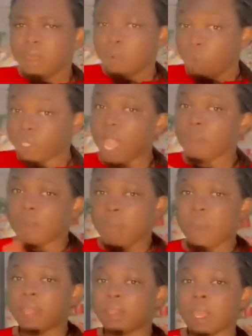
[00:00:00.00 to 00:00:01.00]
O
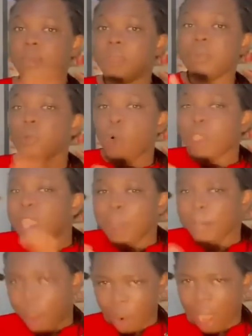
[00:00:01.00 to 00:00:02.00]
sabra kwa fuma bi bi nko ye
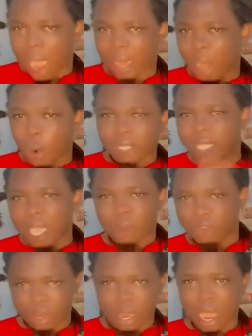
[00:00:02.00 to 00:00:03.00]
ma wa na onye
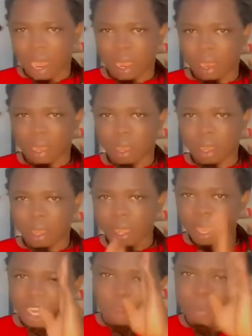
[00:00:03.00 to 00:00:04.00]
ahwia
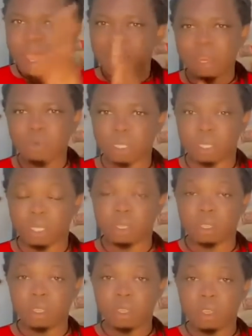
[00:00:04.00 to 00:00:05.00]
eni bi andi
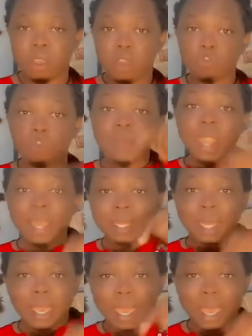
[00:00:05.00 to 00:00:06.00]
wochi obi e
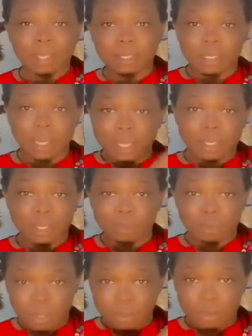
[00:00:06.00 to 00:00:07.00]
de na ka
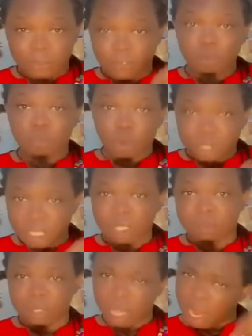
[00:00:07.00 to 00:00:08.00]
selection football
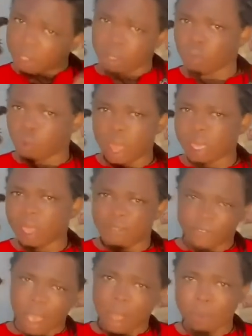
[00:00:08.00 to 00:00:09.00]
team selection ho a ye
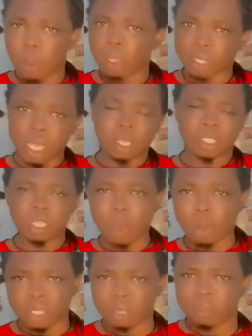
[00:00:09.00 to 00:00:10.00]
mfa agbon se na
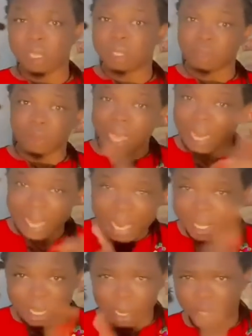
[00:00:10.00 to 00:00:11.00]
nsema wote bench no
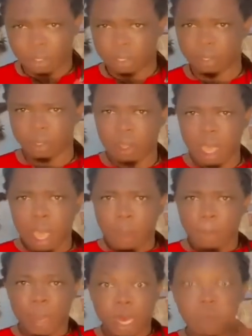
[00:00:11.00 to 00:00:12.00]
eni ndi na chi
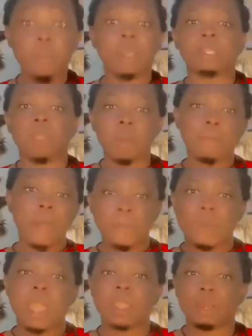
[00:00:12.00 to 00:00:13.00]
but the moment I be
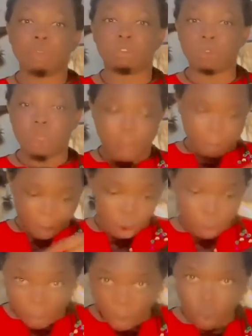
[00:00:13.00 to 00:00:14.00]
pa park na so e be
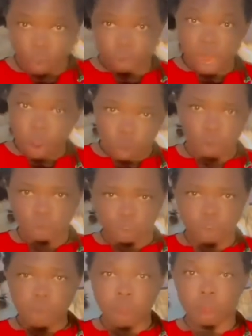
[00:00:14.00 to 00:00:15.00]
ma ball na o
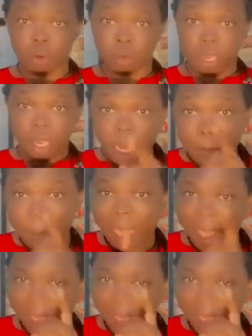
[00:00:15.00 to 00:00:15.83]
control ball no eni pa e